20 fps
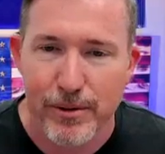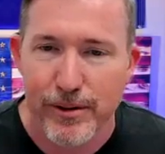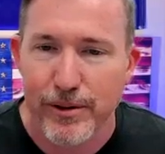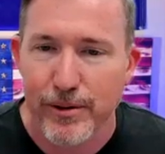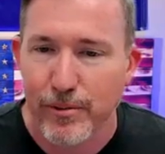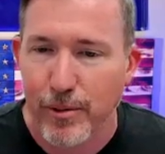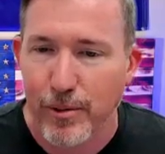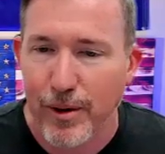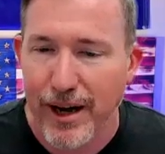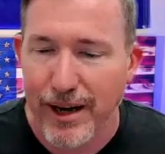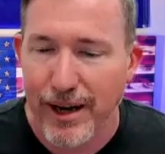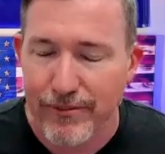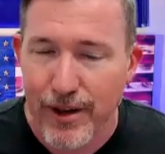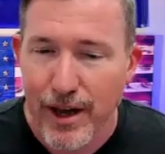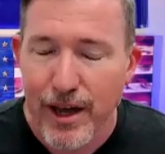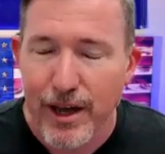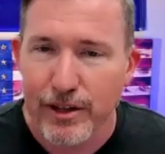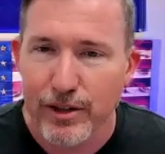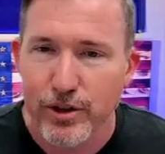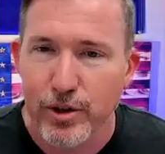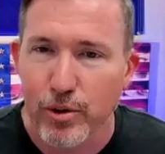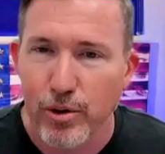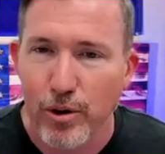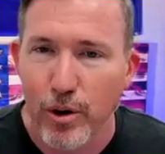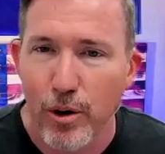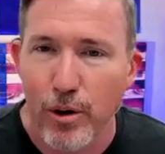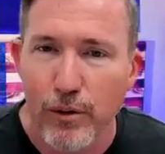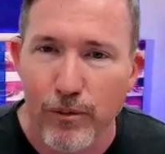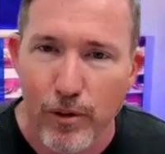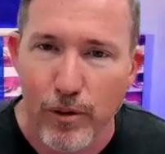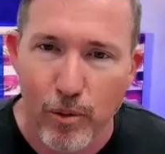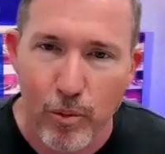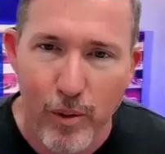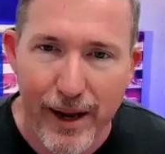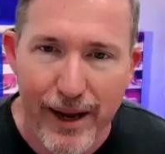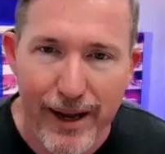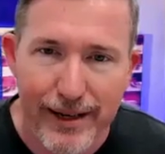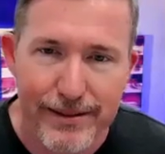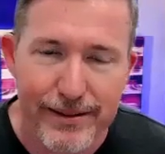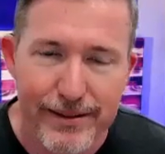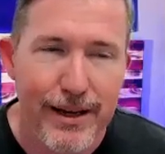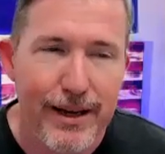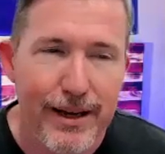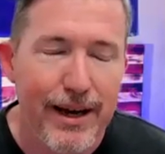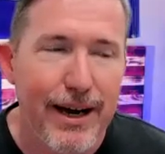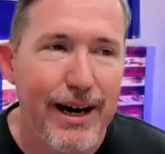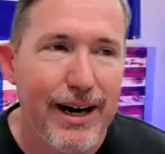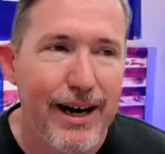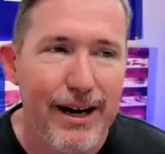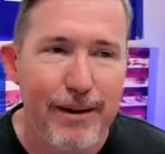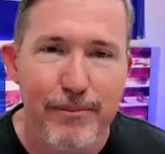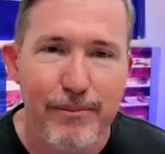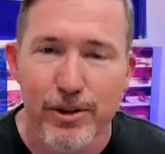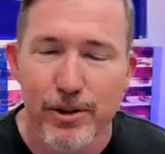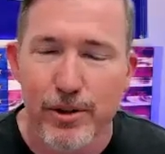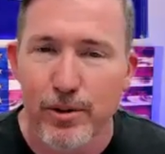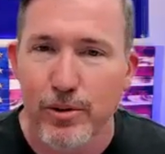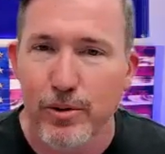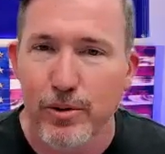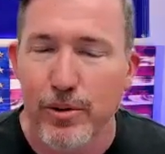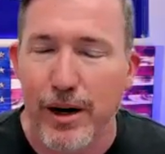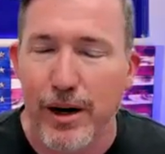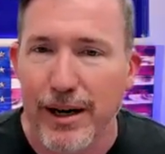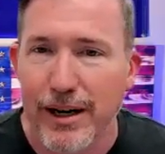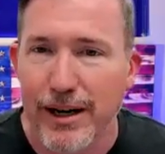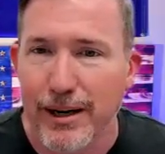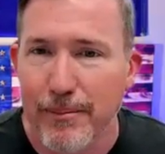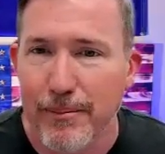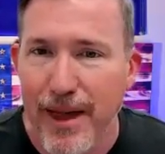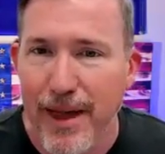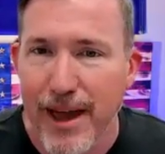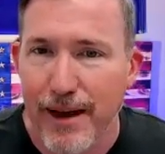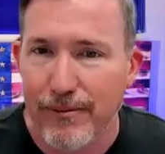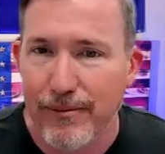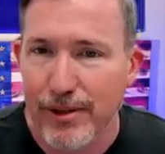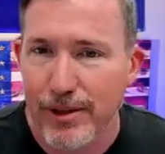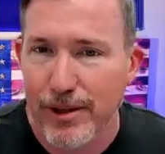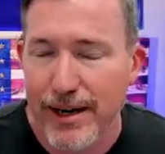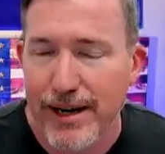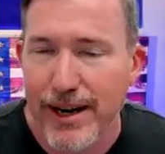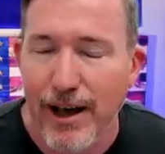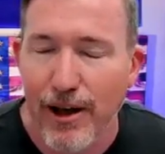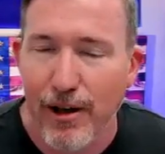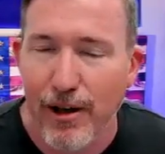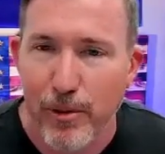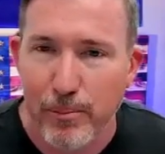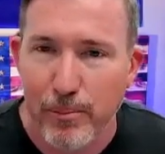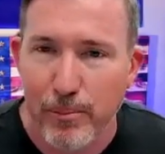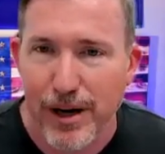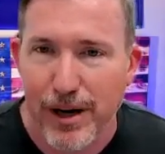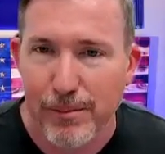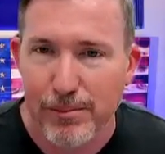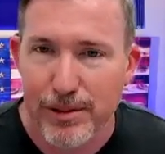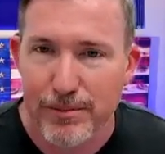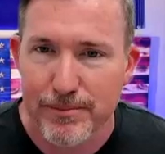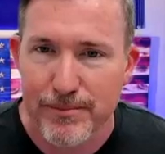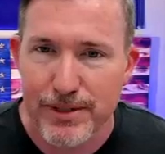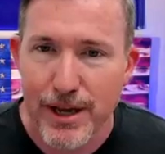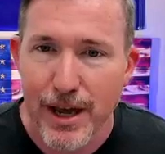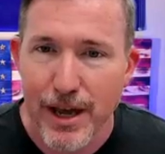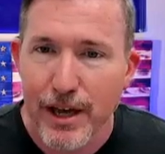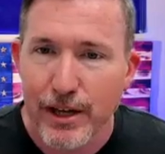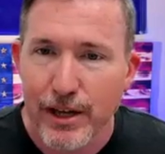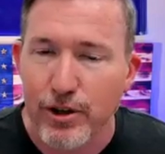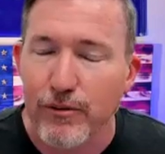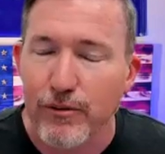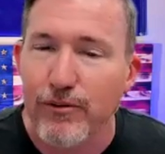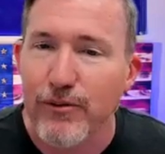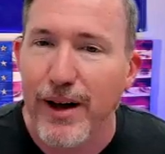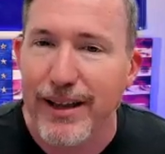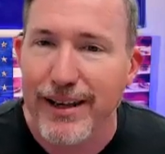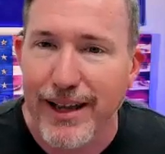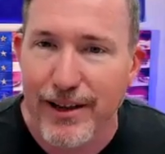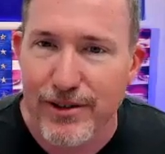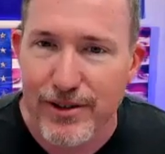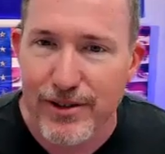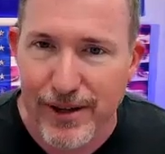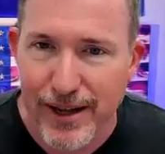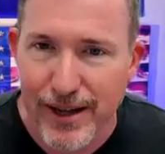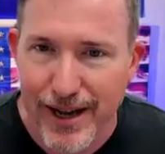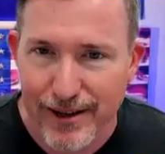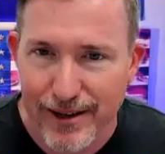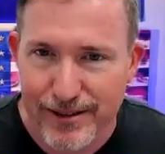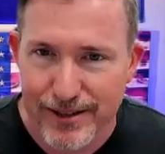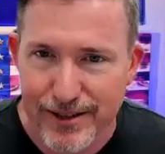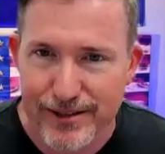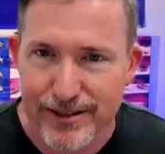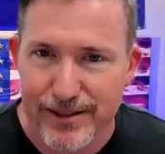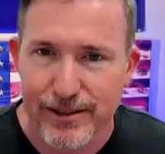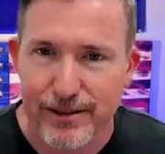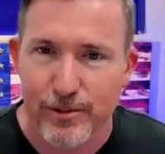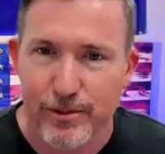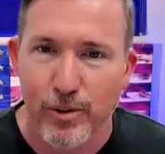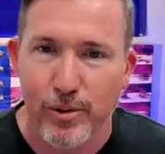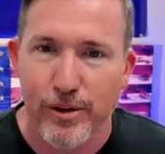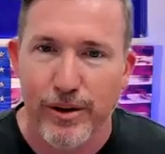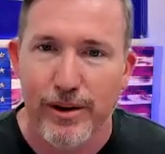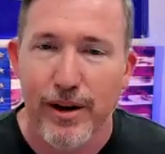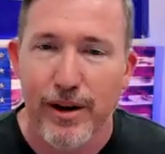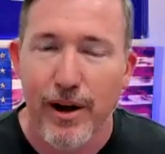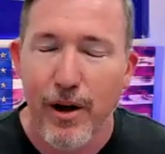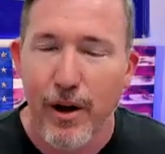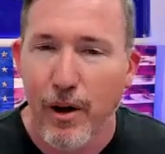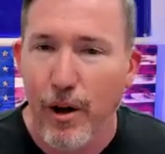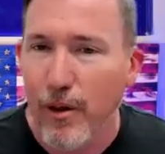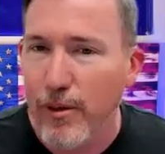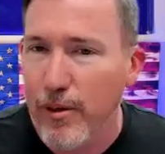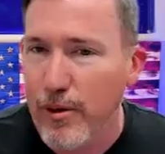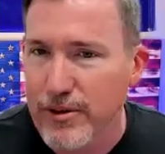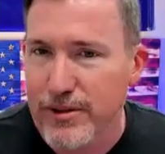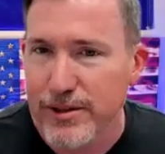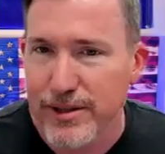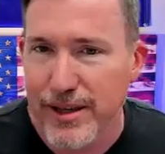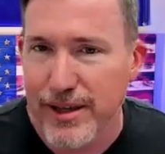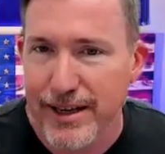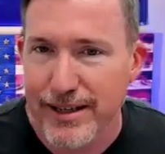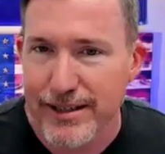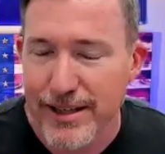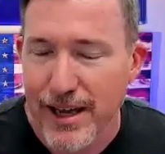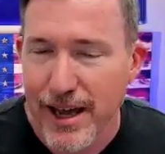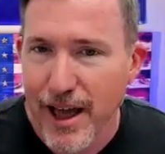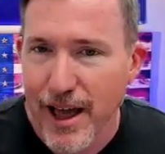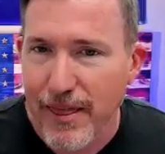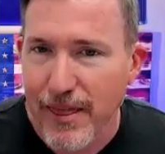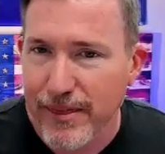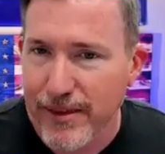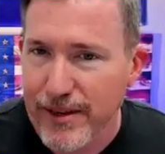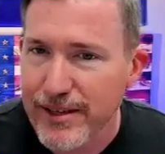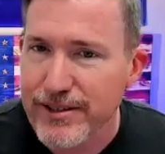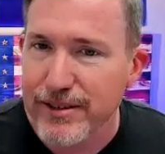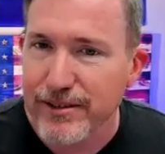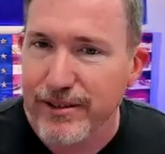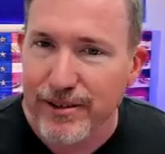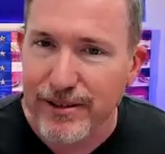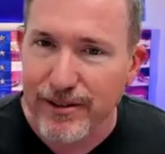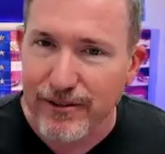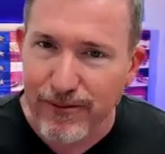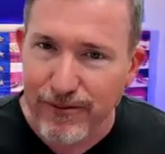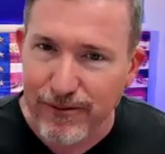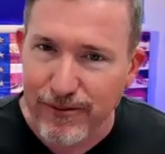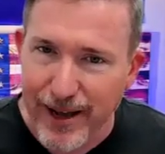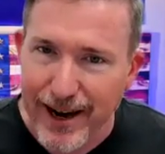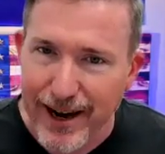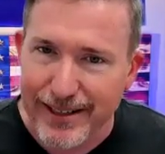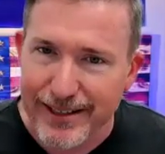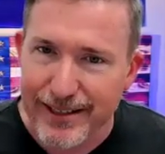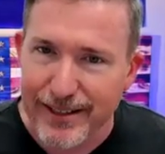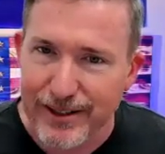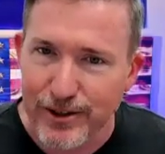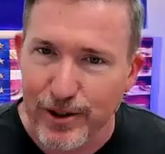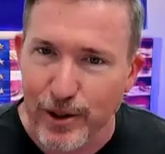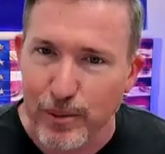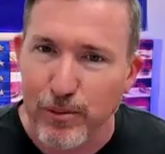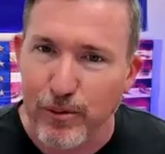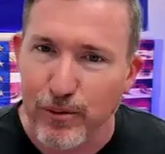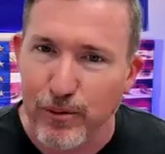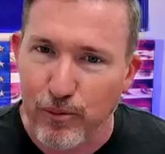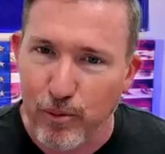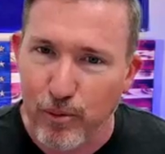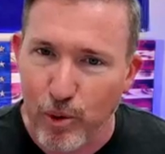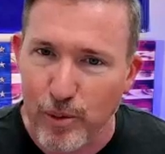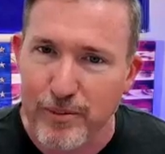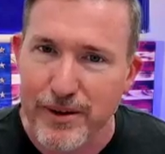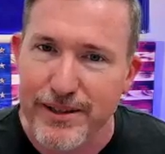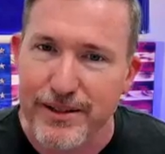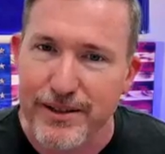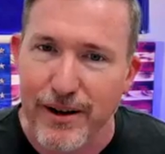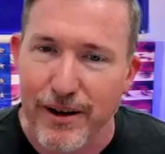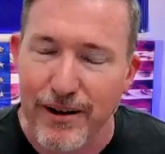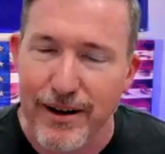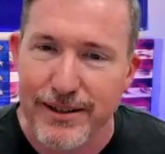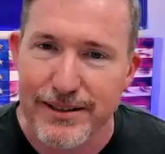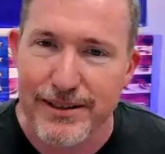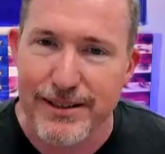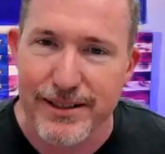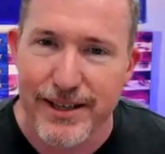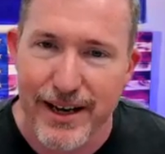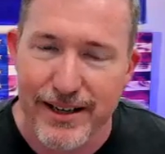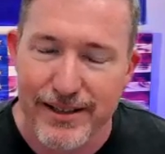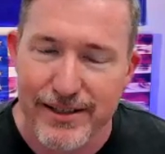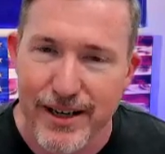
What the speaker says: with your wife, you're overweight, you have a lot of health problems, your financial house isn't in order, all those things, these are going to affect your performance on stage.